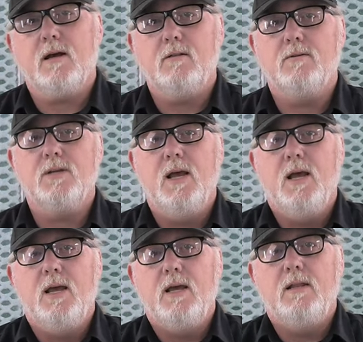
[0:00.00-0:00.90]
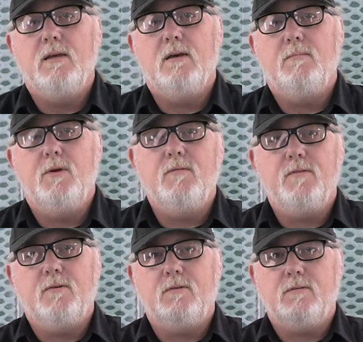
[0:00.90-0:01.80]
Colors in the
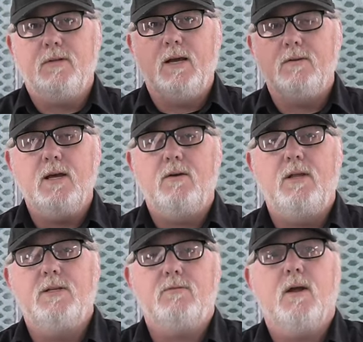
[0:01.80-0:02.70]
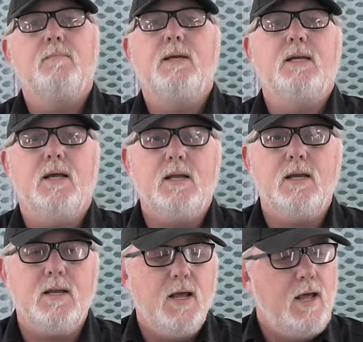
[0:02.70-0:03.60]
beautiful downtown East Granby,
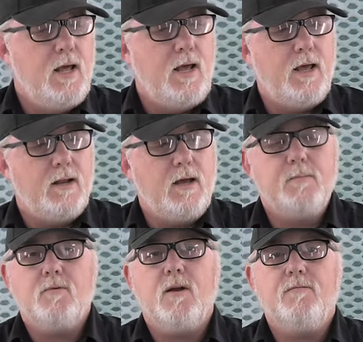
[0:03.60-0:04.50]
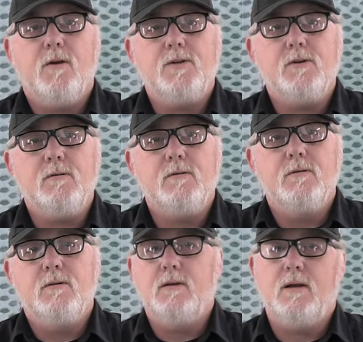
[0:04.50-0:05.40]
Connecticut. And I am Craig Fraser.
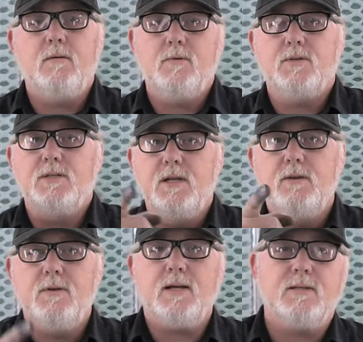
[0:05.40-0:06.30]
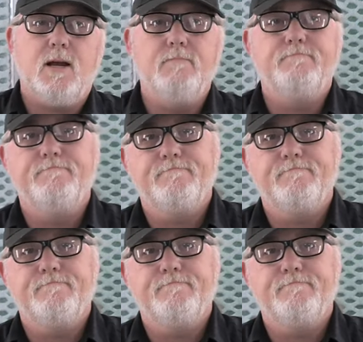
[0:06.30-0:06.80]
I will see you next time.